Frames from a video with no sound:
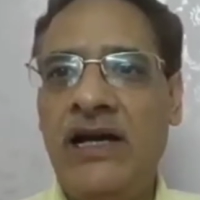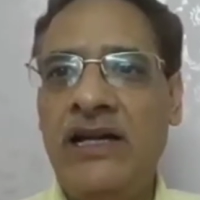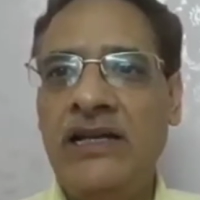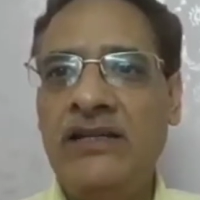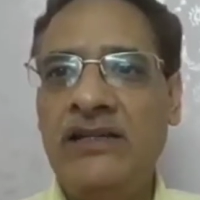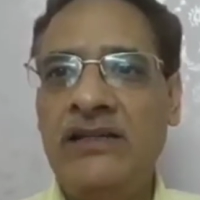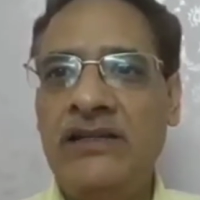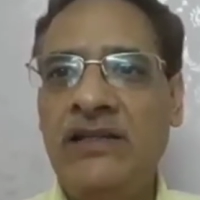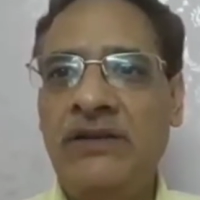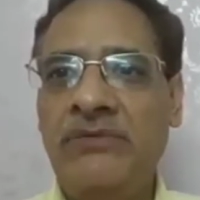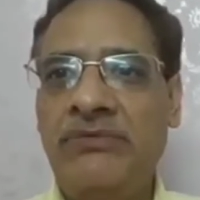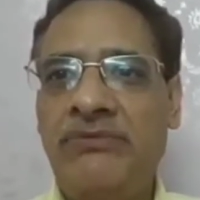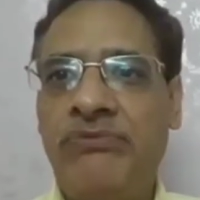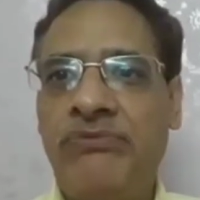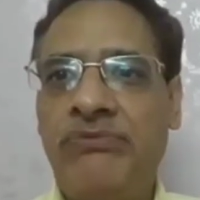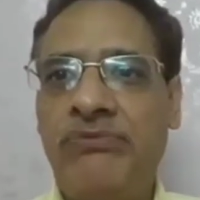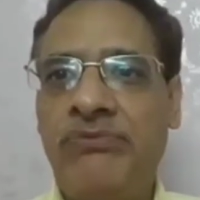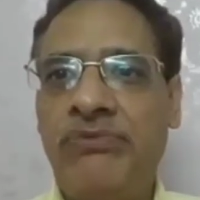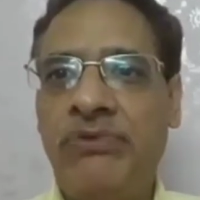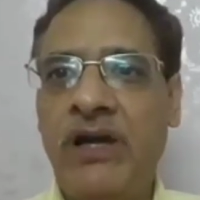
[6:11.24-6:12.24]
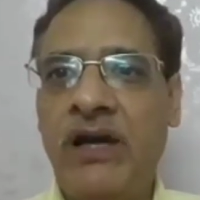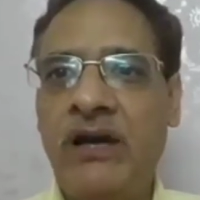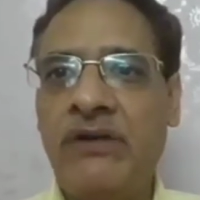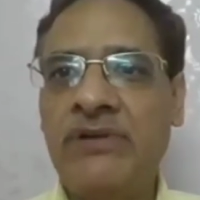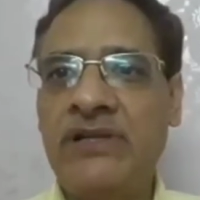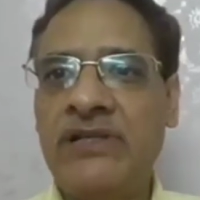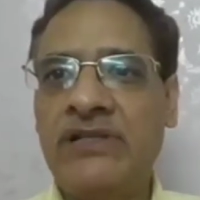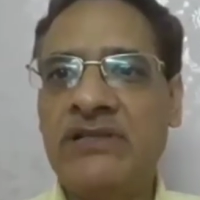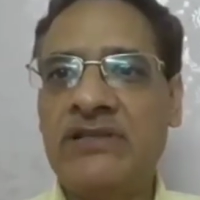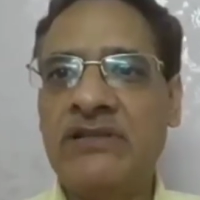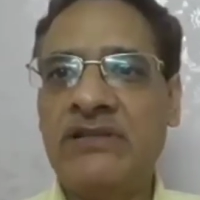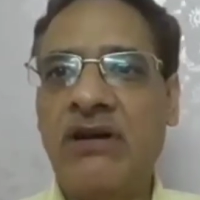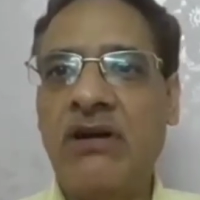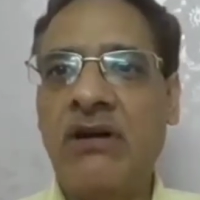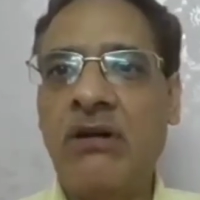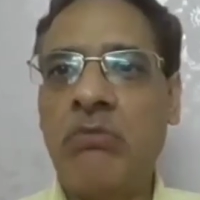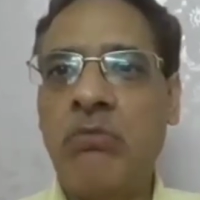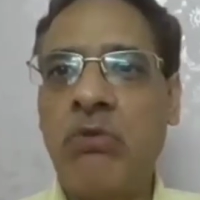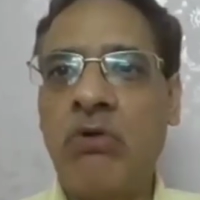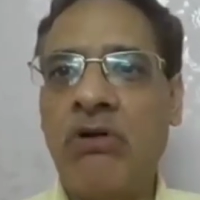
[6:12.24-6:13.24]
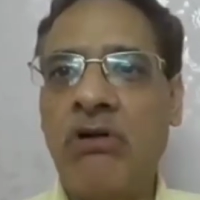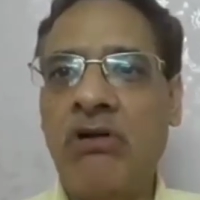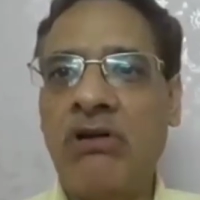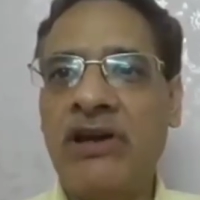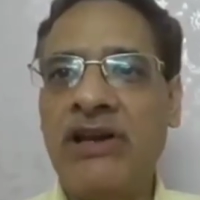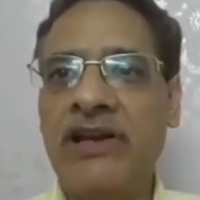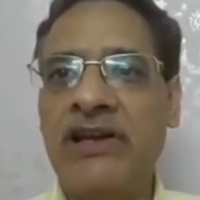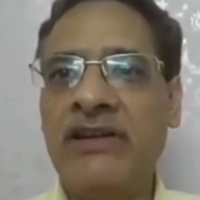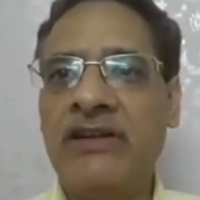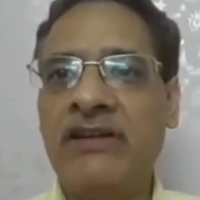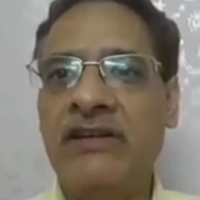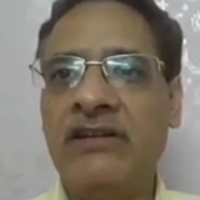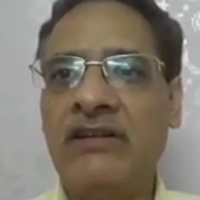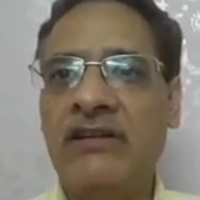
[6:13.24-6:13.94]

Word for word: And the flowers are born in